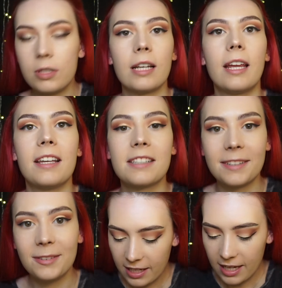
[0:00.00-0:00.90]
Techniques.
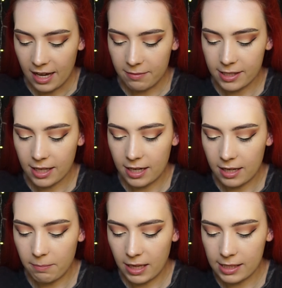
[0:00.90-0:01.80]
I'm just going
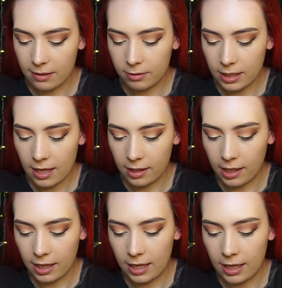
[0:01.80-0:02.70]
to mix that all together,
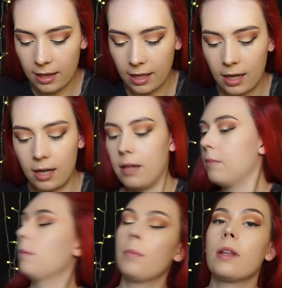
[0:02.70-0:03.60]
and then I
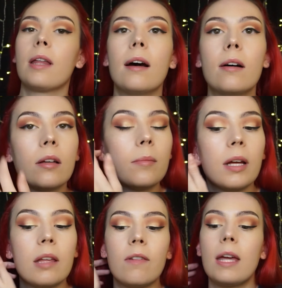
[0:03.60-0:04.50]
will put that on
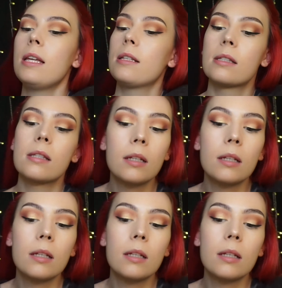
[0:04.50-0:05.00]
my face.